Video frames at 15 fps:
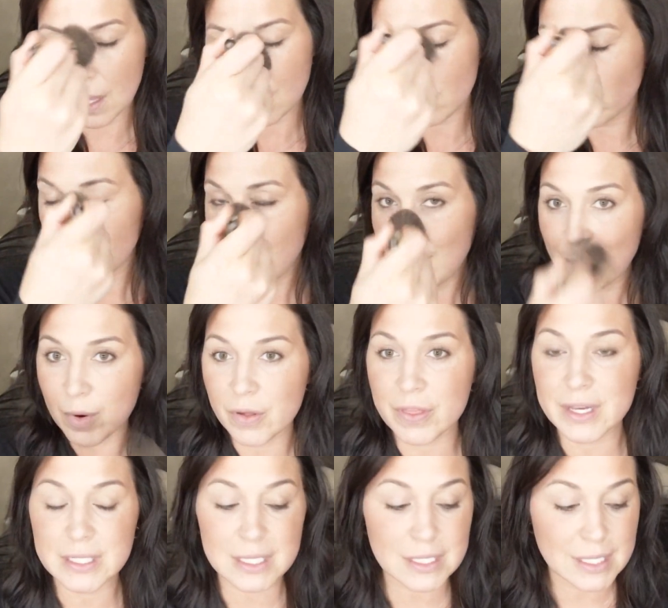Remember,
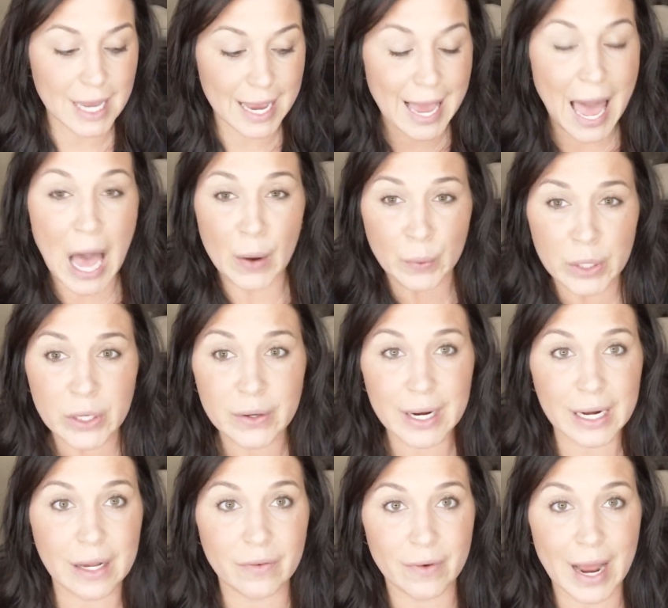this is like, how are you
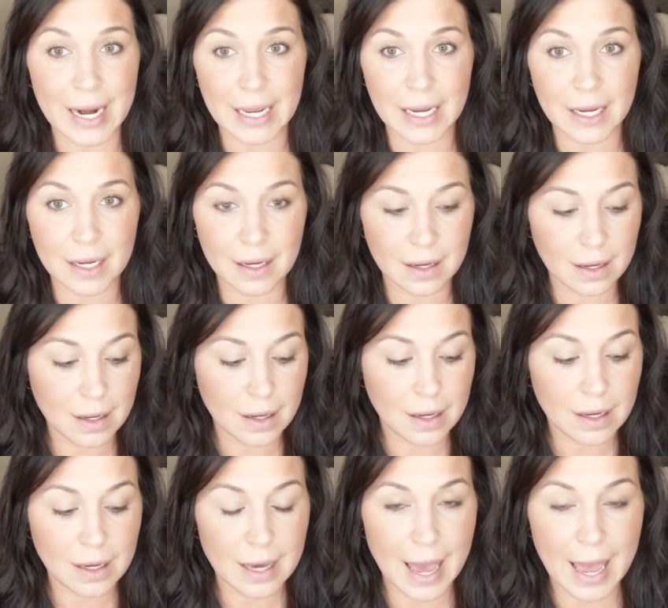getting ready
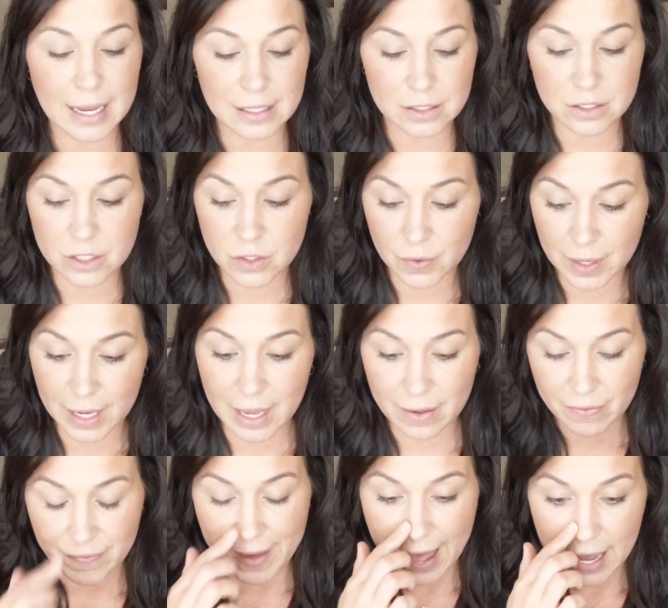and doing it
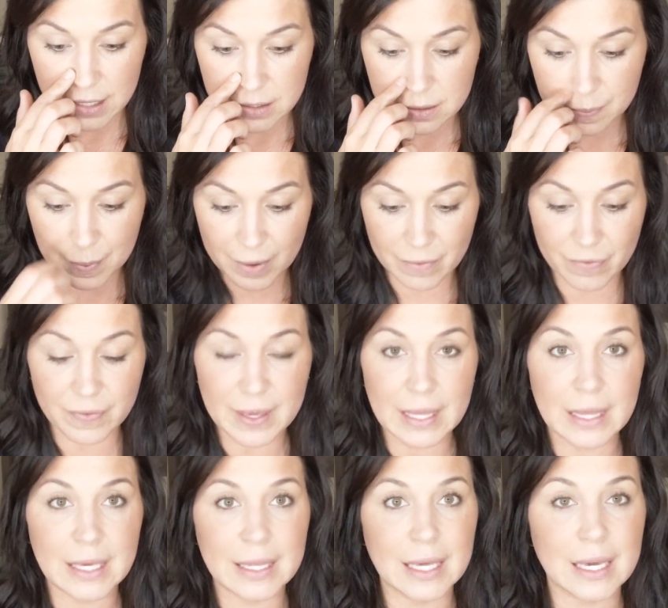fast, but
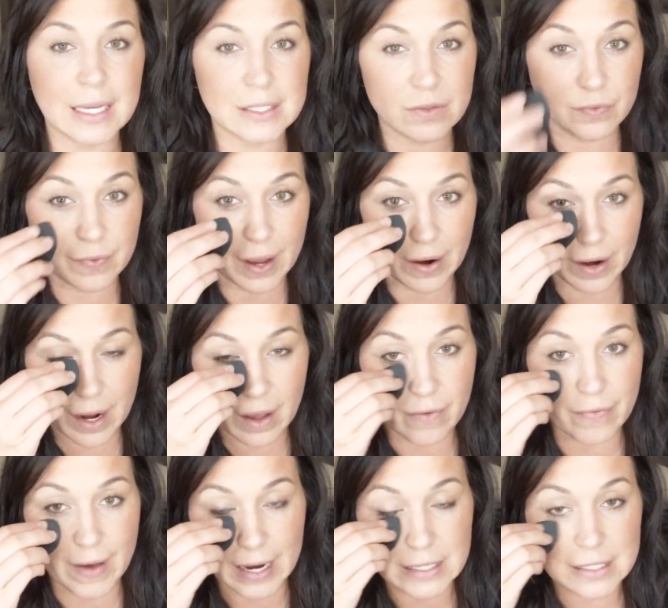feeling like it's very
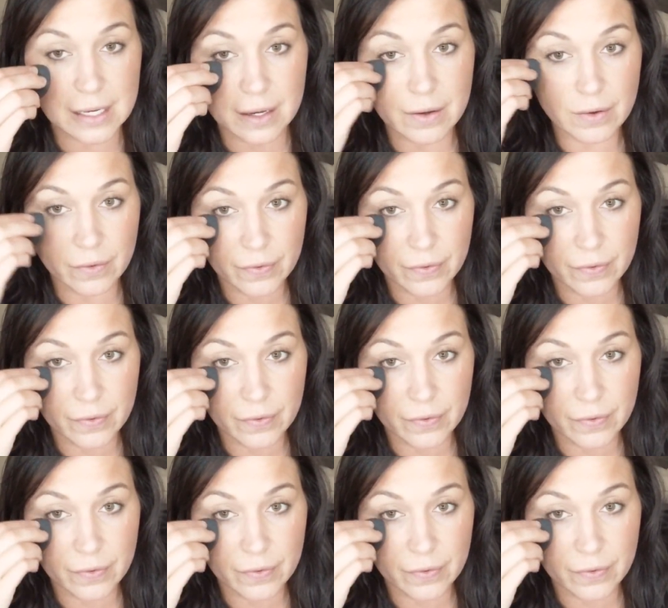effective?